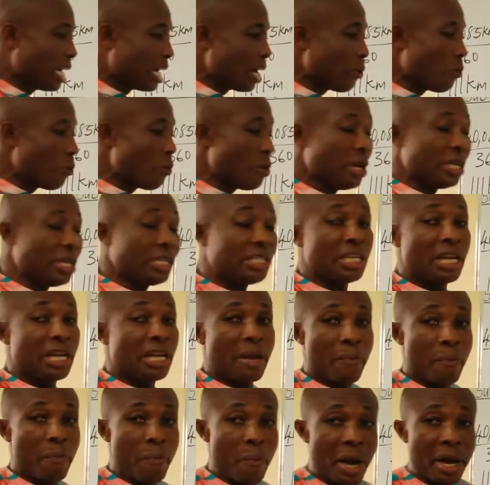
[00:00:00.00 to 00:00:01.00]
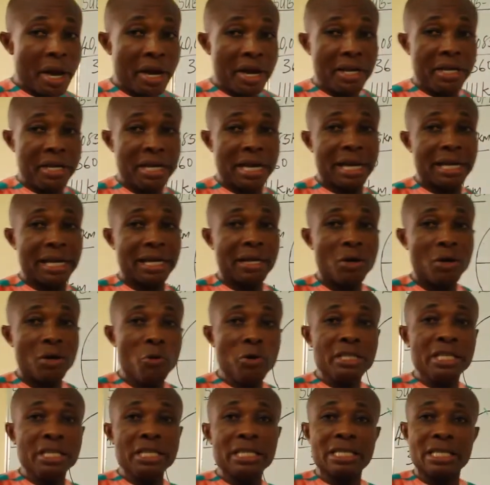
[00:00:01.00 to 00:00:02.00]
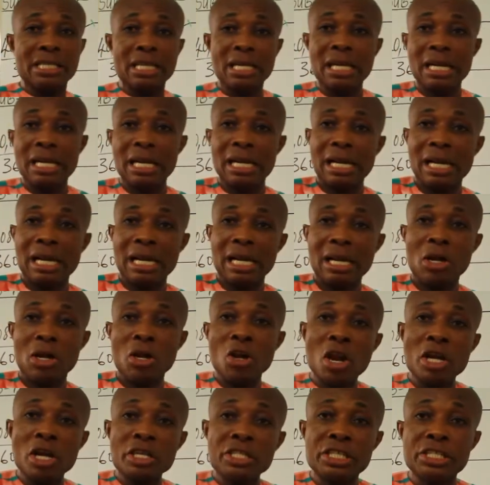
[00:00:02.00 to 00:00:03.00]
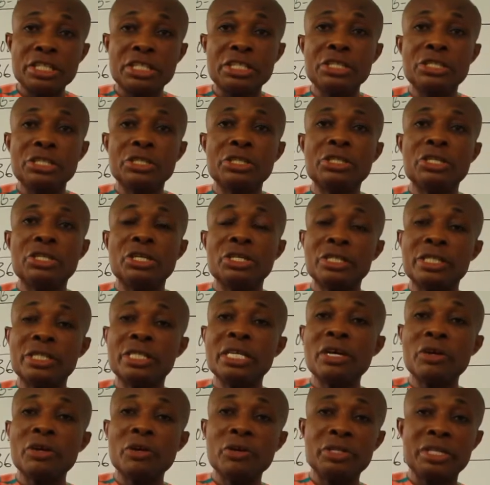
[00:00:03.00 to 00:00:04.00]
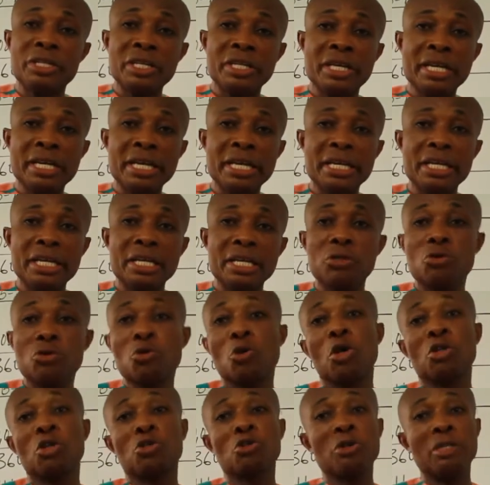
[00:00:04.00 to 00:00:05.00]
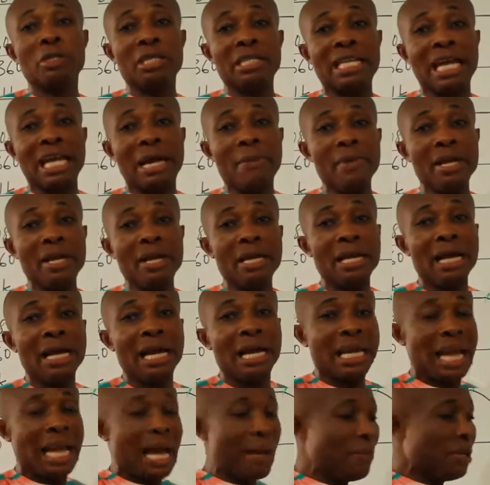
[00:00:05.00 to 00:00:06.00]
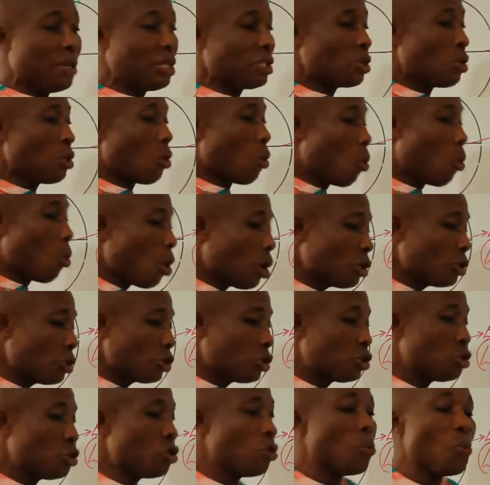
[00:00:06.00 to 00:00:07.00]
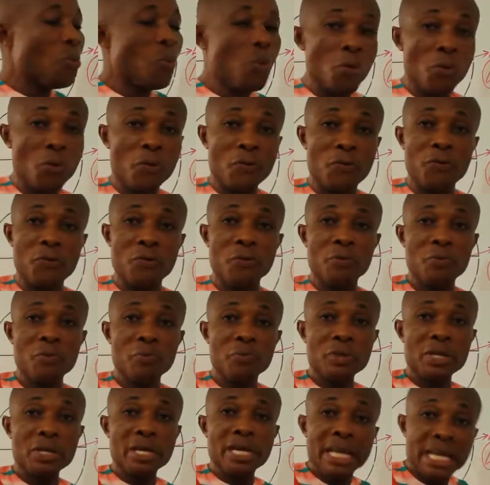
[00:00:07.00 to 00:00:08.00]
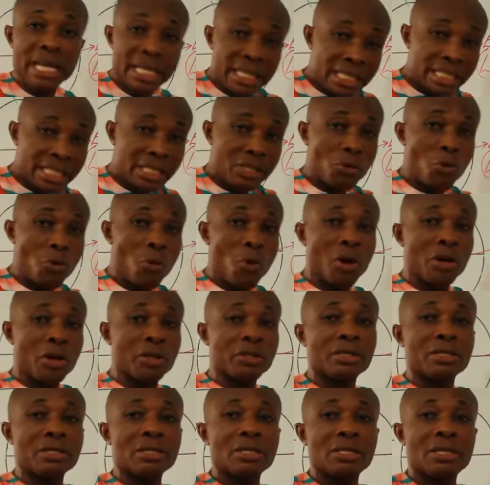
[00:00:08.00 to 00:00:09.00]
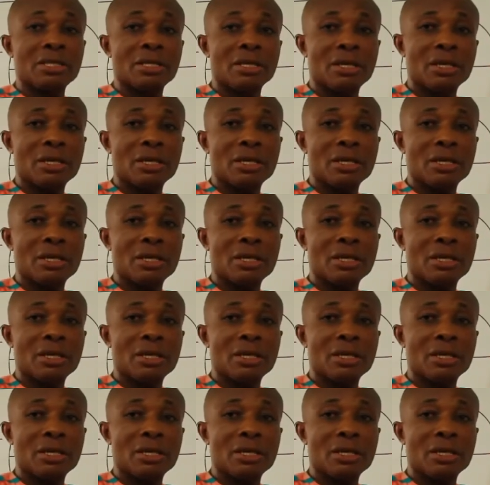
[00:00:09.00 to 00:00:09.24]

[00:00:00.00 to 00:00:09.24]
Greenwich Meridian, which is longitude 0 degree, to also determine. That means once you move eastward